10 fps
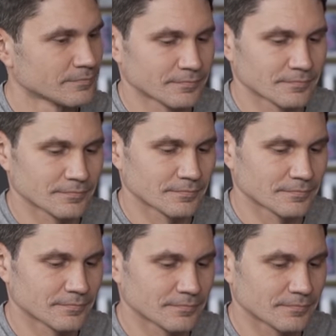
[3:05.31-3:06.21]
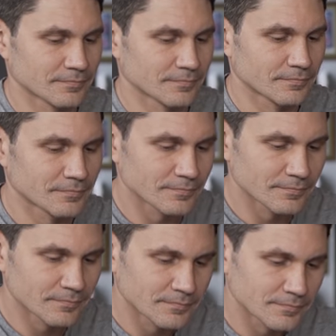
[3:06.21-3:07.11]

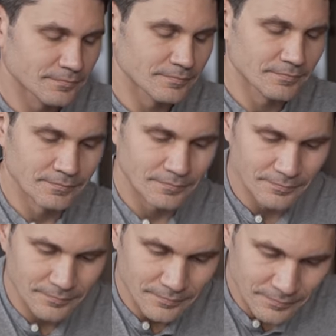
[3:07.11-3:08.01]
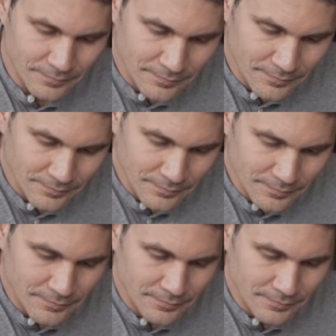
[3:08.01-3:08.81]
[no speech]